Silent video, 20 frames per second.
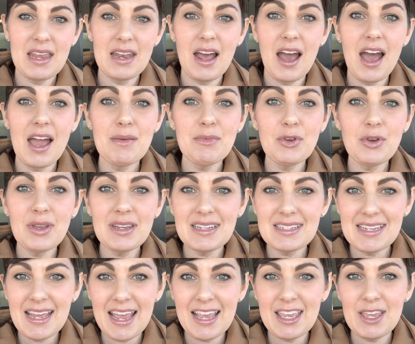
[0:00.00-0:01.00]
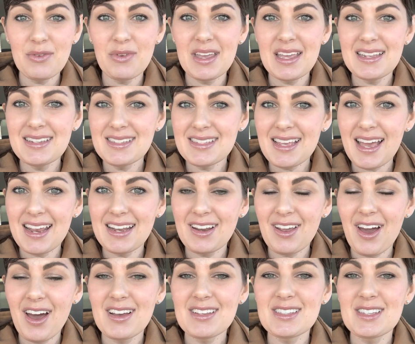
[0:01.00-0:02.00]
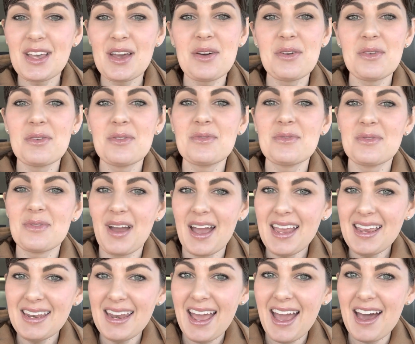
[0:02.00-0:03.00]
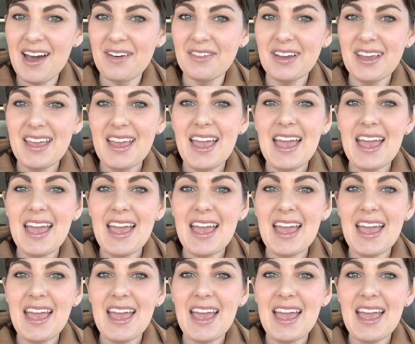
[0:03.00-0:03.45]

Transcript: And I'm going to take you inside Costco right now